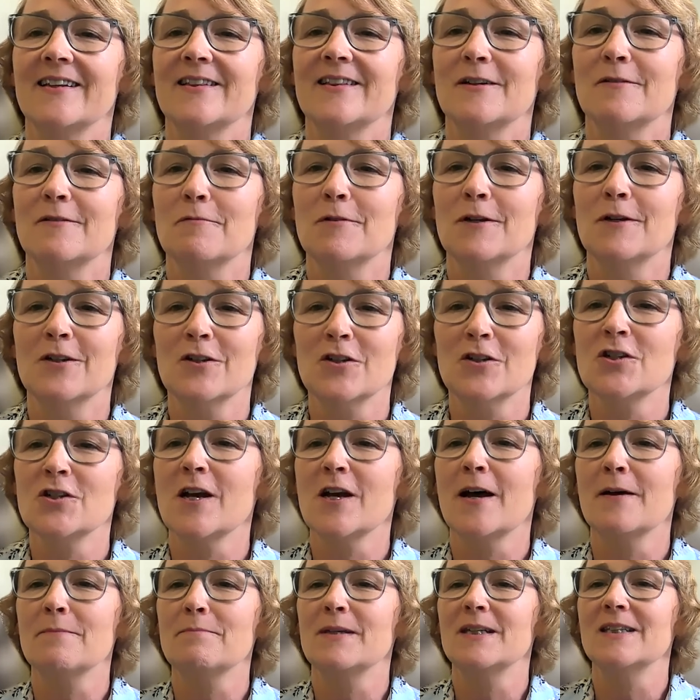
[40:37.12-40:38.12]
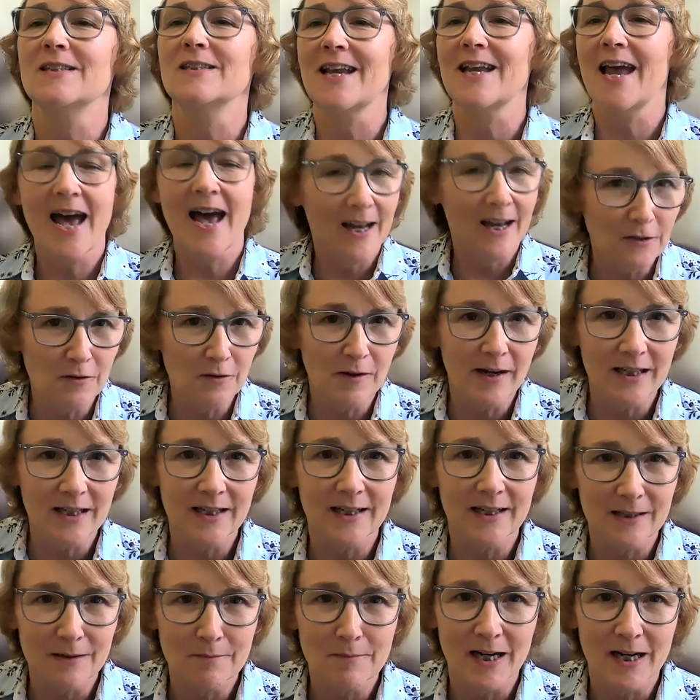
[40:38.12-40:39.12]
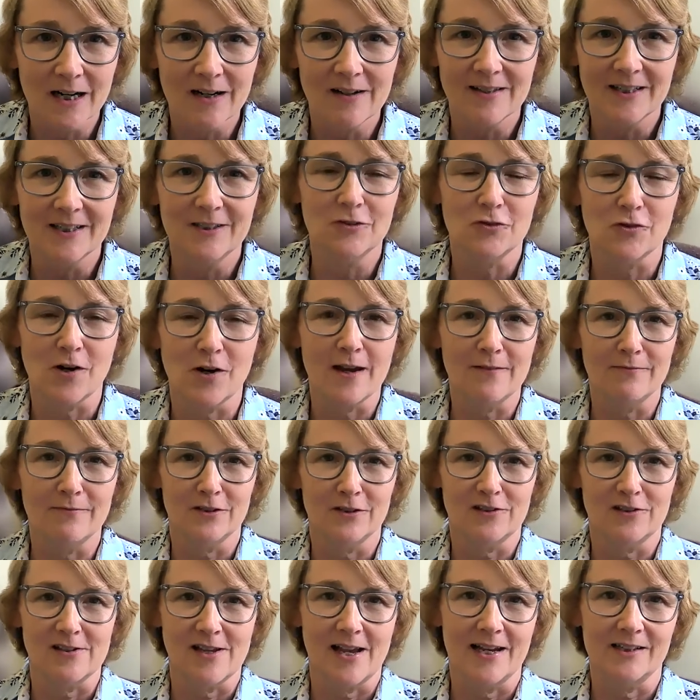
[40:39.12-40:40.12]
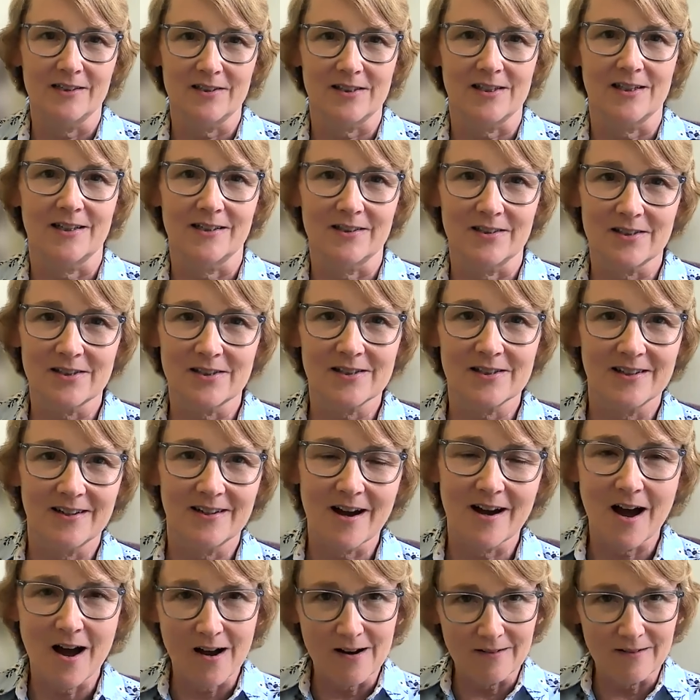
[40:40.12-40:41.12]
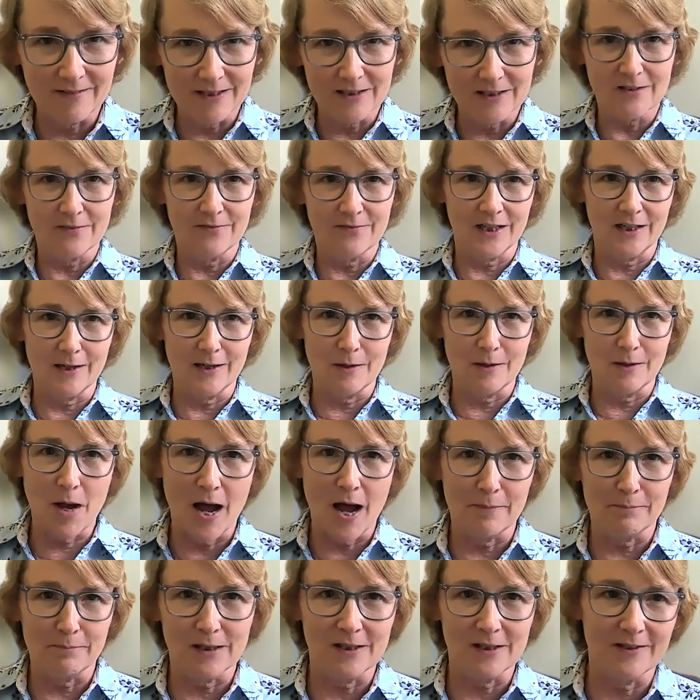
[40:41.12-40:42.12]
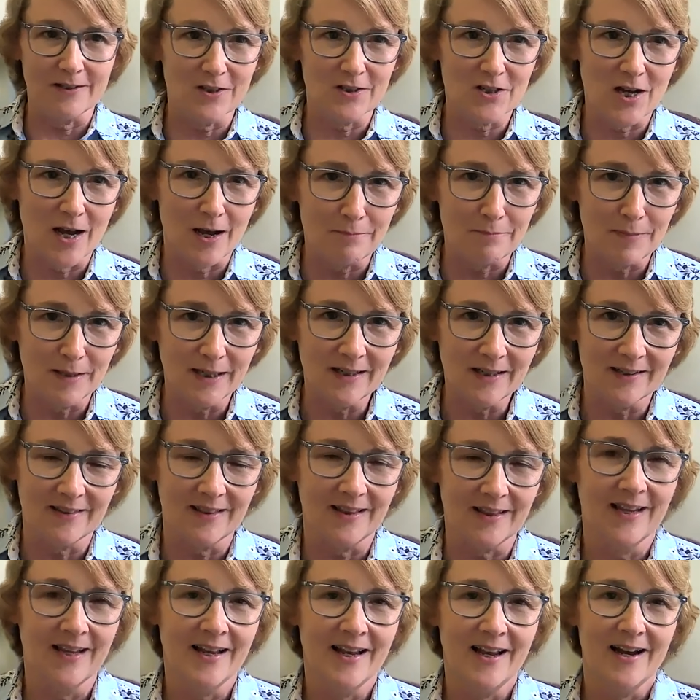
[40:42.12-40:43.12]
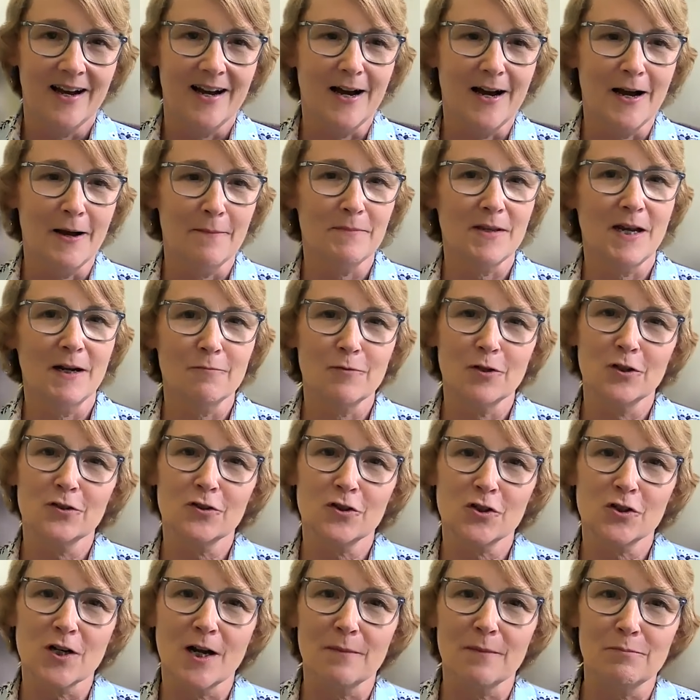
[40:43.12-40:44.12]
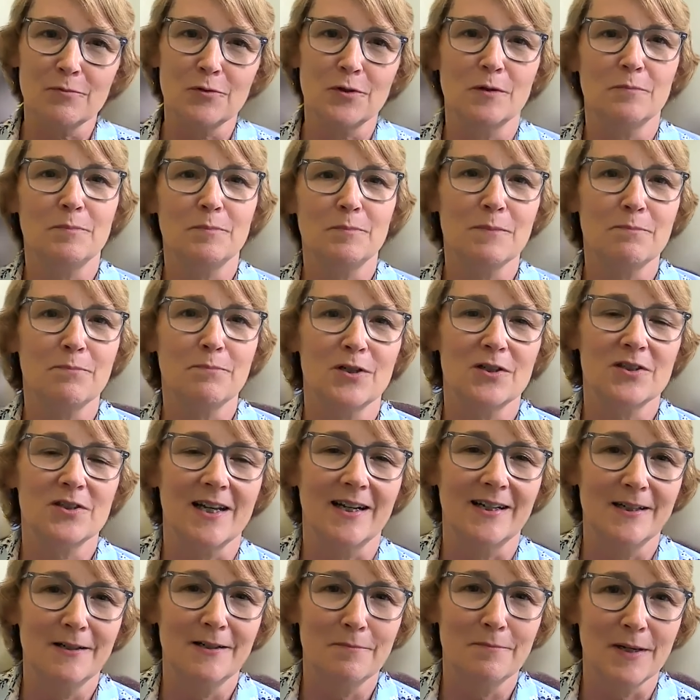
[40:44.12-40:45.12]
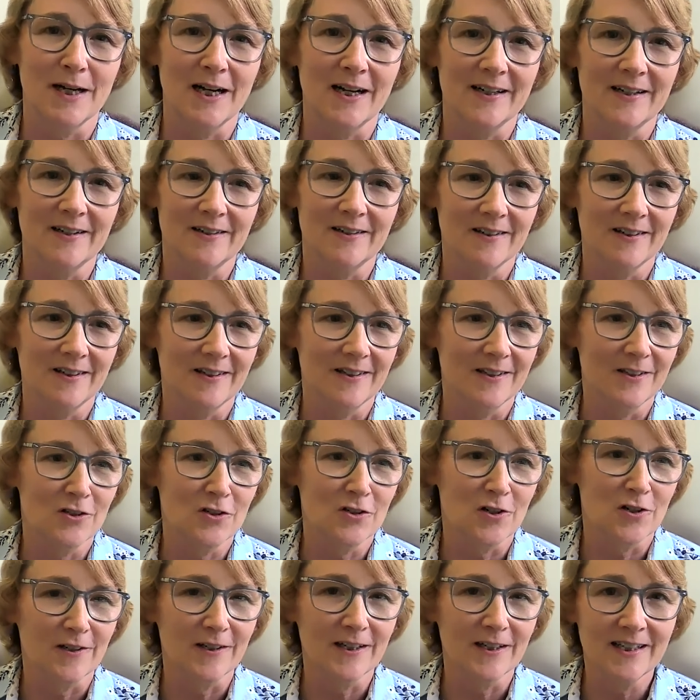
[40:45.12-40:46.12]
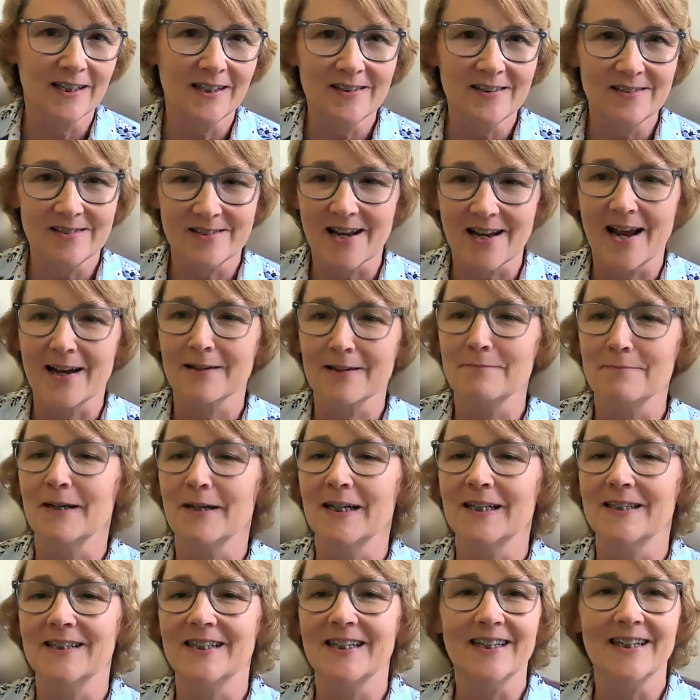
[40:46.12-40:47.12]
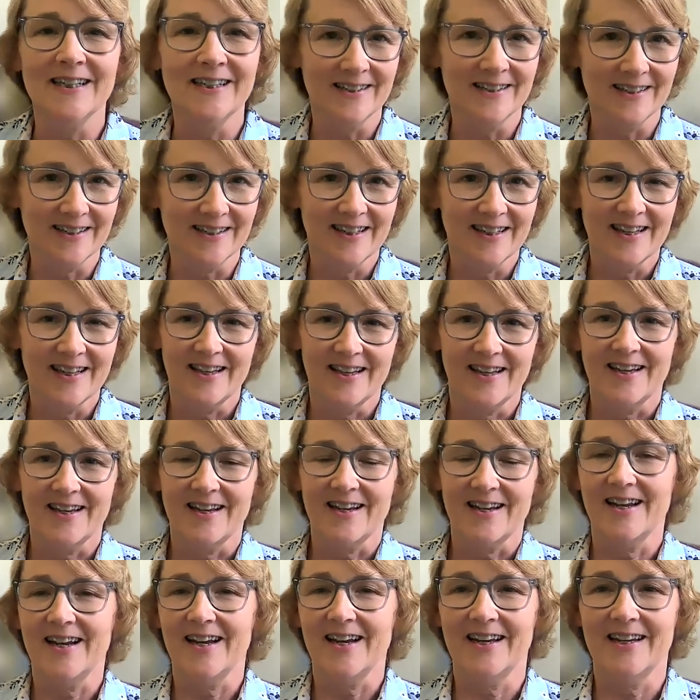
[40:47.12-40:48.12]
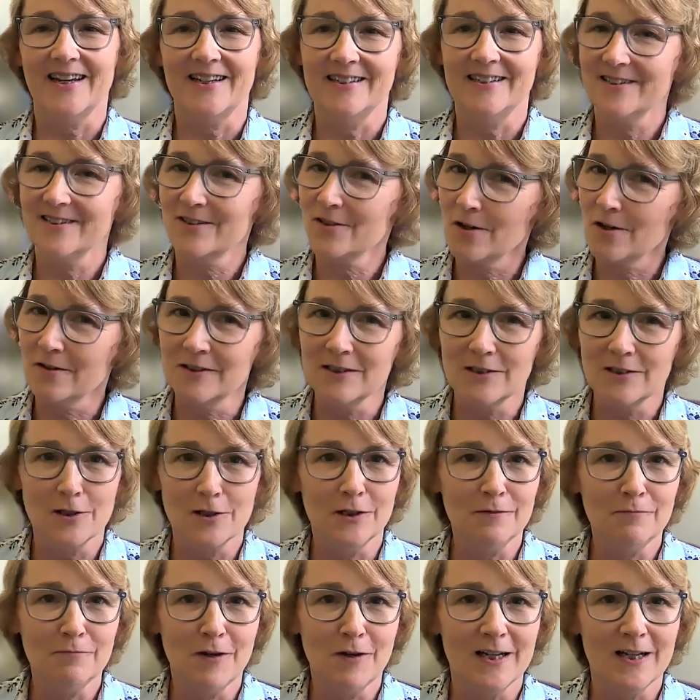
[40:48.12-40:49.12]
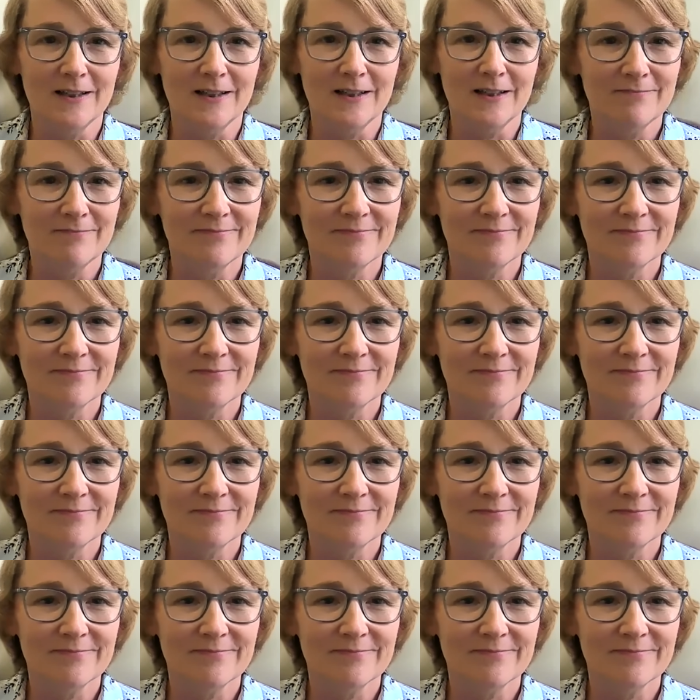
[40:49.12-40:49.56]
the workshop is how do I get a Maryland driver's license? Always a very popular topic. That workshop will be presented by our attorney, Zach Mundy, and it's always a good one.